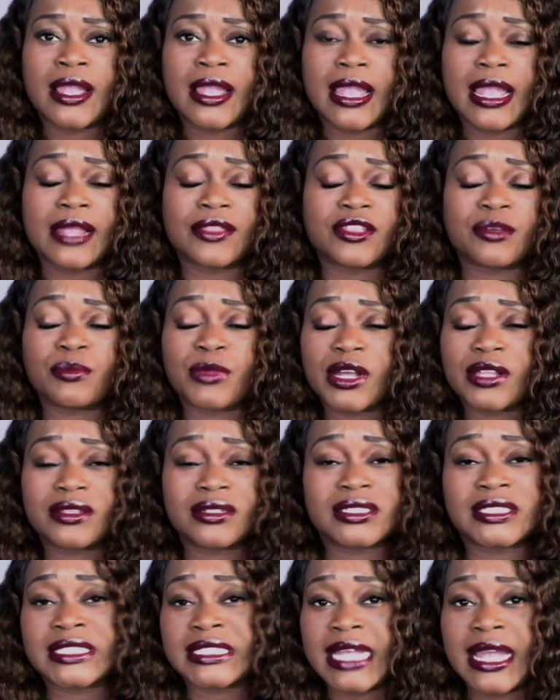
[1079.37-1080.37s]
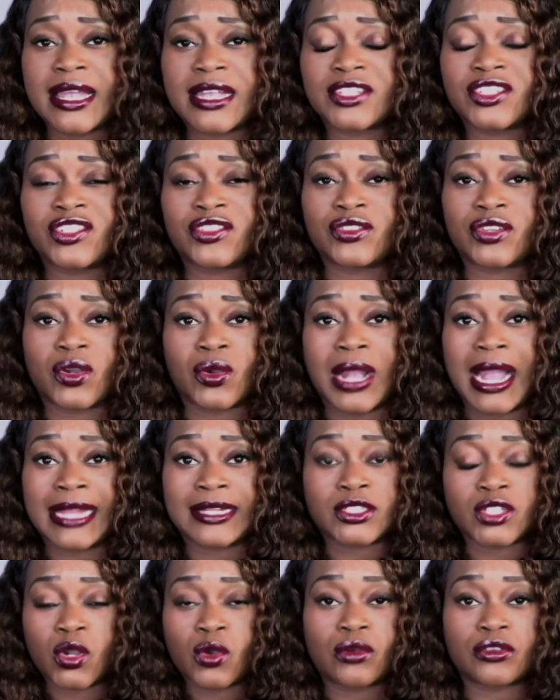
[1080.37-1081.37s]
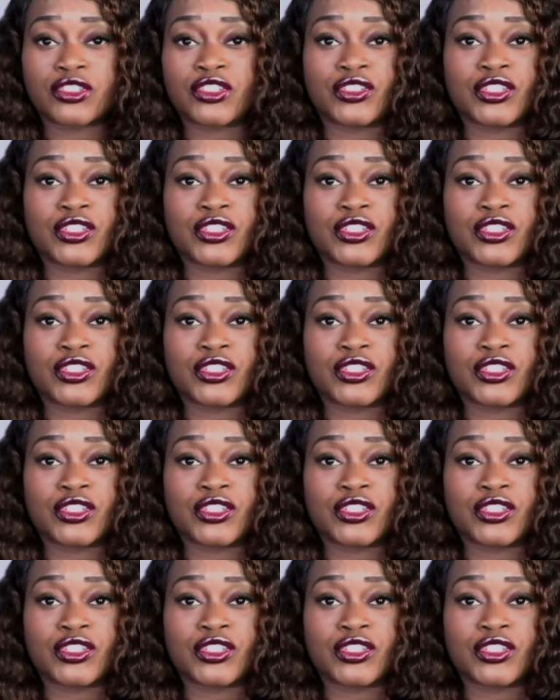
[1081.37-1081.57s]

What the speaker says: And the mother says, you know, I told you there